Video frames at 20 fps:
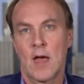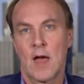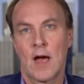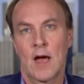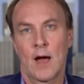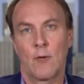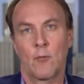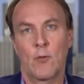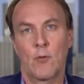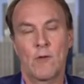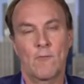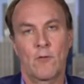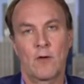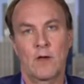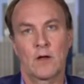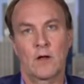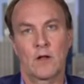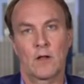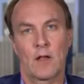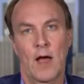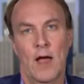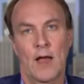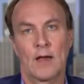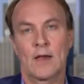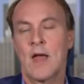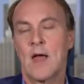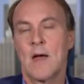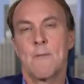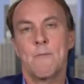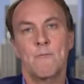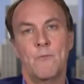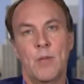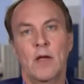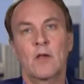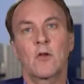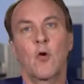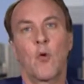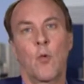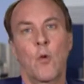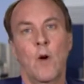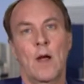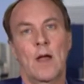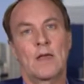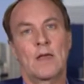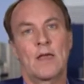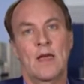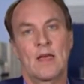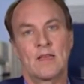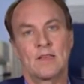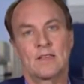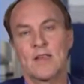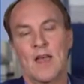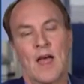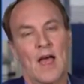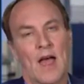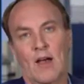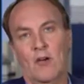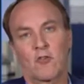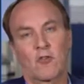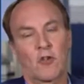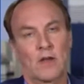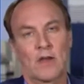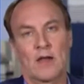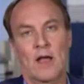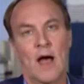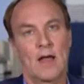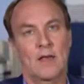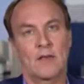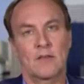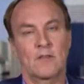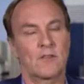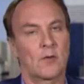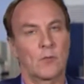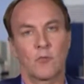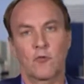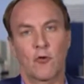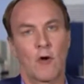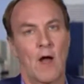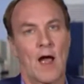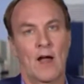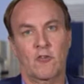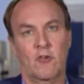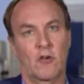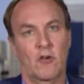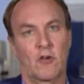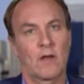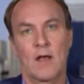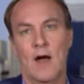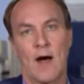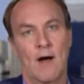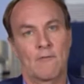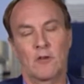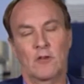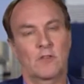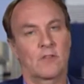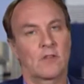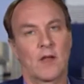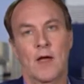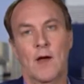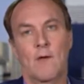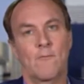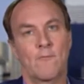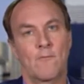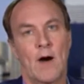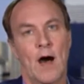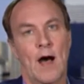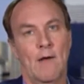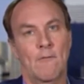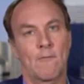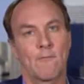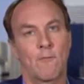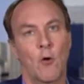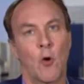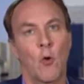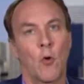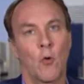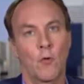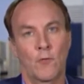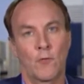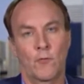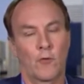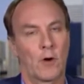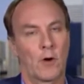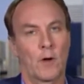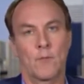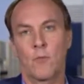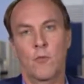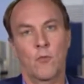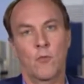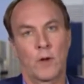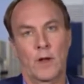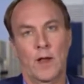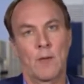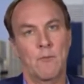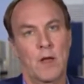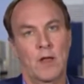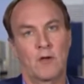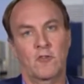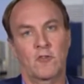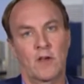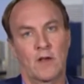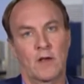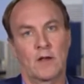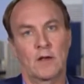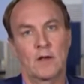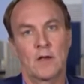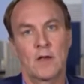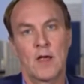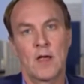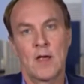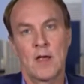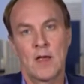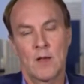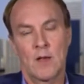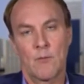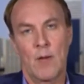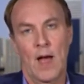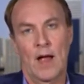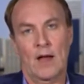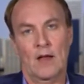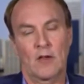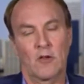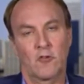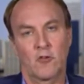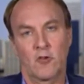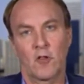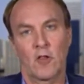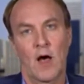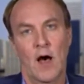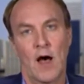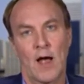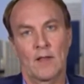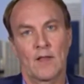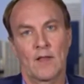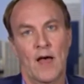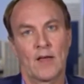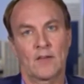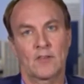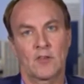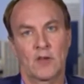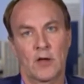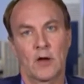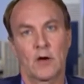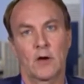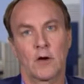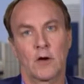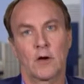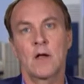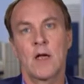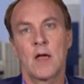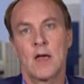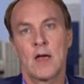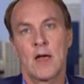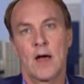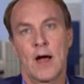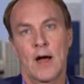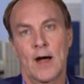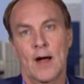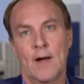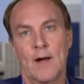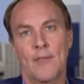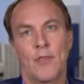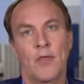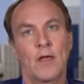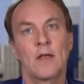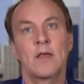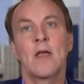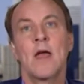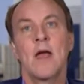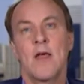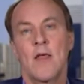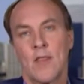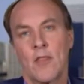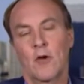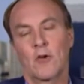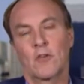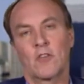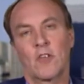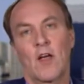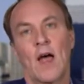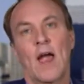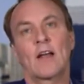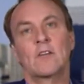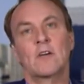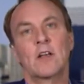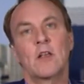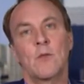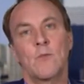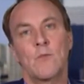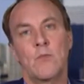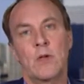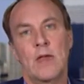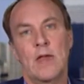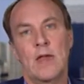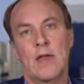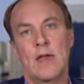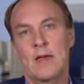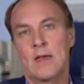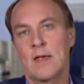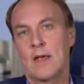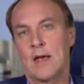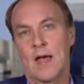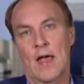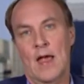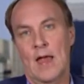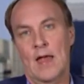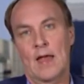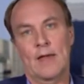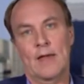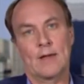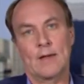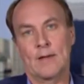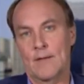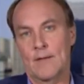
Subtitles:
We feel like Bitcoin has actually gotten some traction, obviously up fivefold from when I mentioned it back in July last year, that there's likely to be a